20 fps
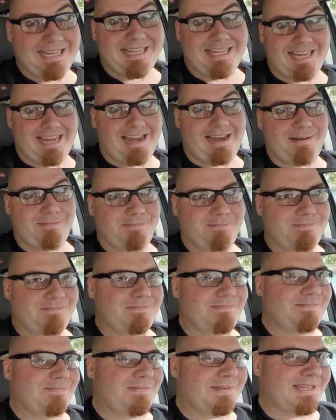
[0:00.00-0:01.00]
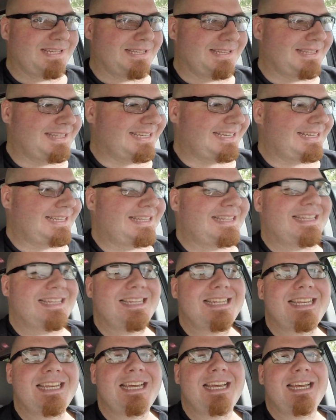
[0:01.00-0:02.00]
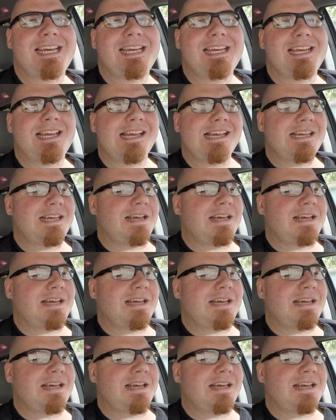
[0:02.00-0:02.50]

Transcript: Yeah. Yes. A lot.